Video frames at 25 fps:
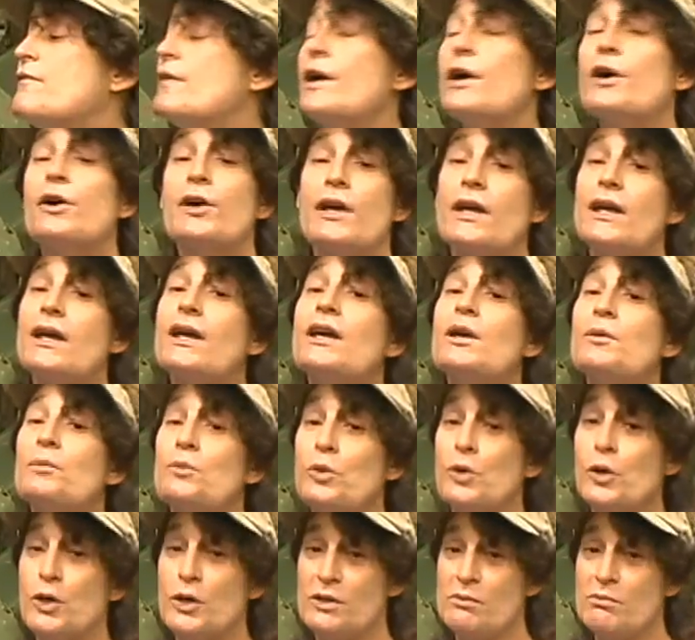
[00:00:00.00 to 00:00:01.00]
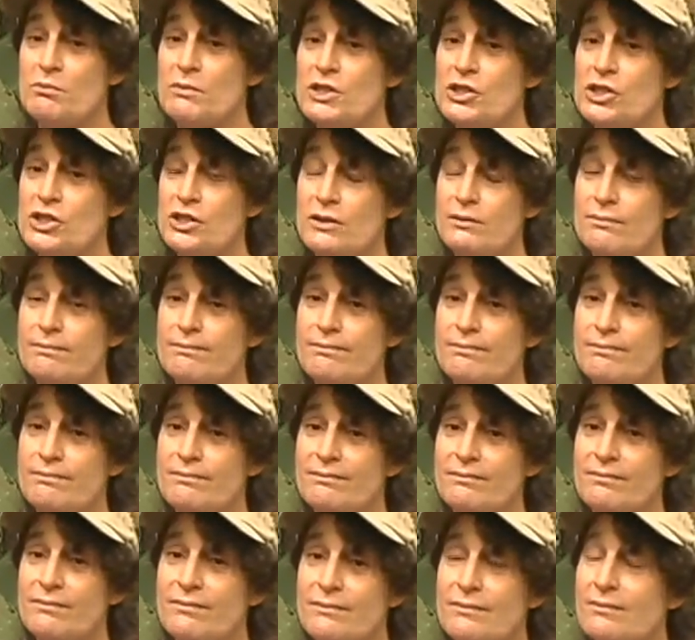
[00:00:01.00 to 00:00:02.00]
very important mission.
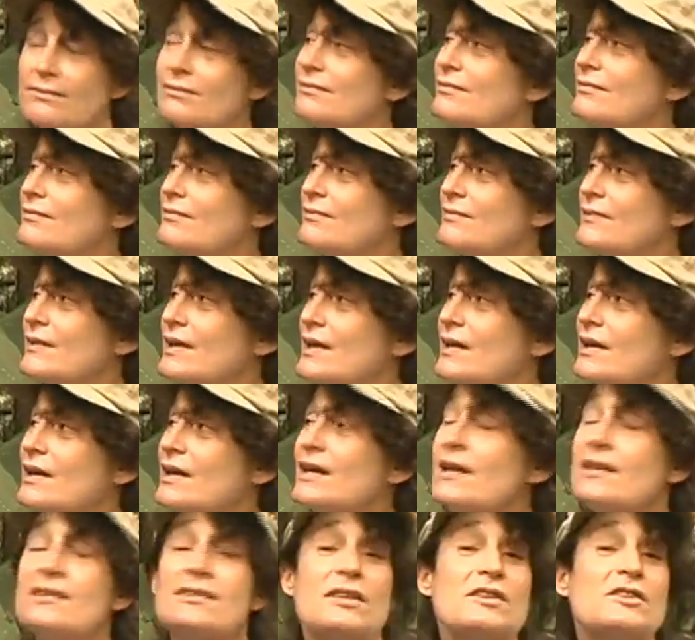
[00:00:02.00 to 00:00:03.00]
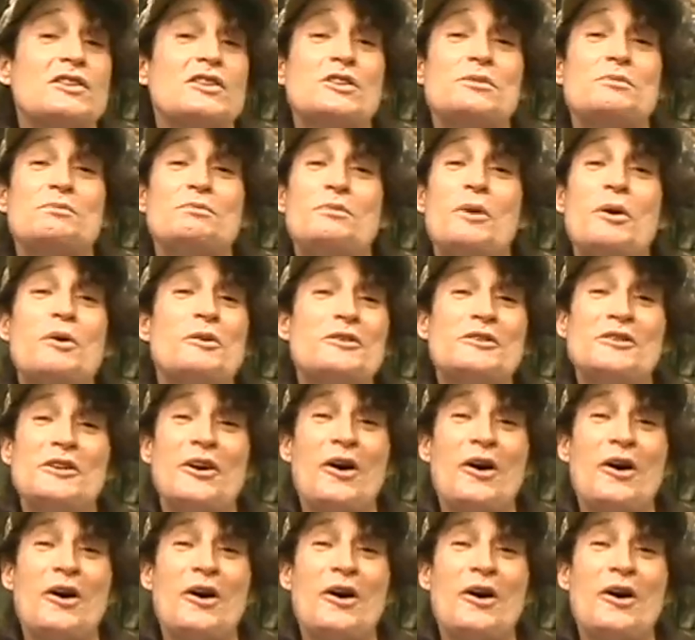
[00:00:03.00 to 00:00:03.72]
He's a spokes